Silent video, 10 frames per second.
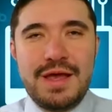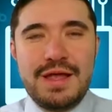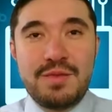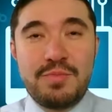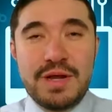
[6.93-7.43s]

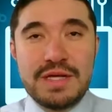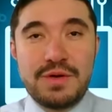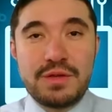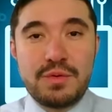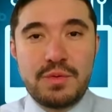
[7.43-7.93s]
Enterprise
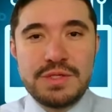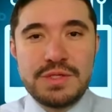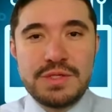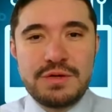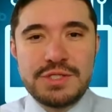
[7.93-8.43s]
Director of
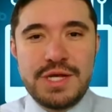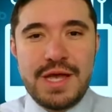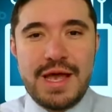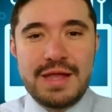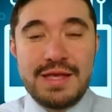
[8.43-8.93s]
Research
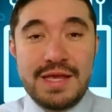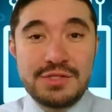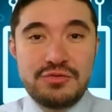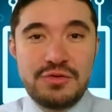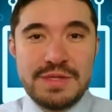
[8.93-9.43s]
at
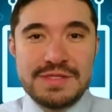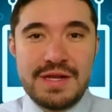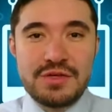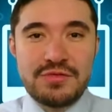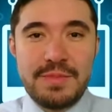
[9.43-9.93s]
Cancer Treatment
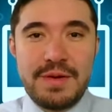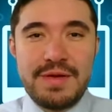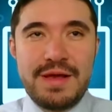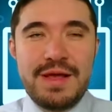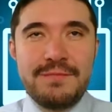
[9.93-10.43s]
Centers of
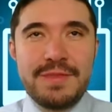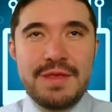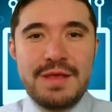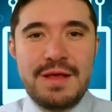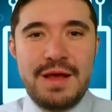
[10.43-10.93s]
America
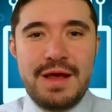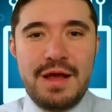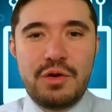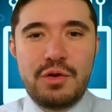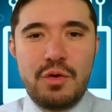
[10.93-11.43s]

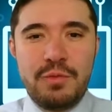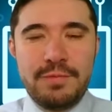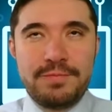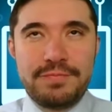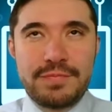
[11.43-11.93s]
uh, Global,